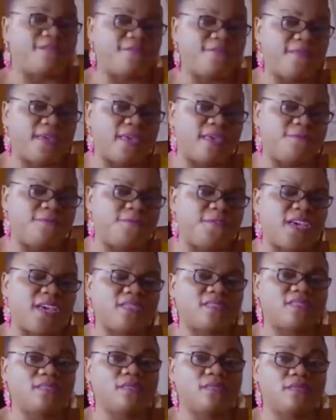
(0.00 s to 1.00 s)

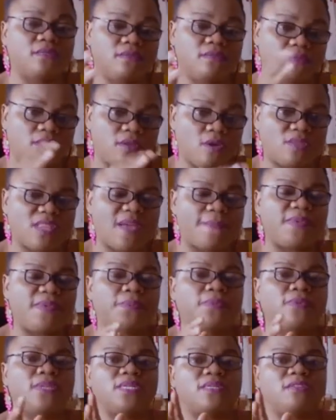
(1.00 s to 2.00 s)
infect other
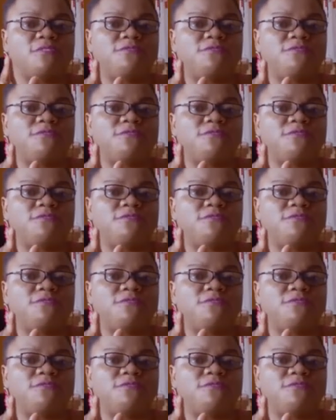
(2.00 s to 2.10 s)
people in the